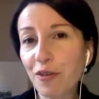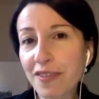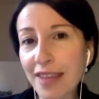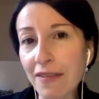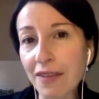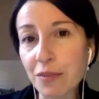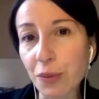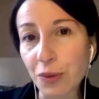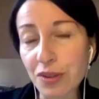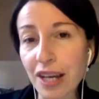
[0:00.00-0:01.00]
7
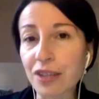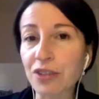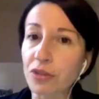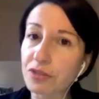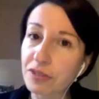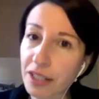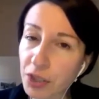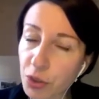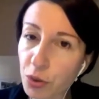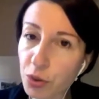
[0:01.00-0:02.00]
books and not the
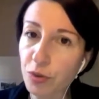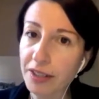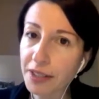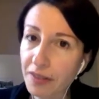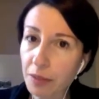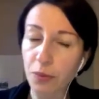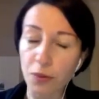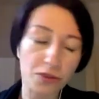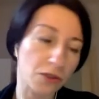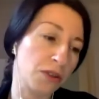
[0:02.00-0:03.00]
usual 3 books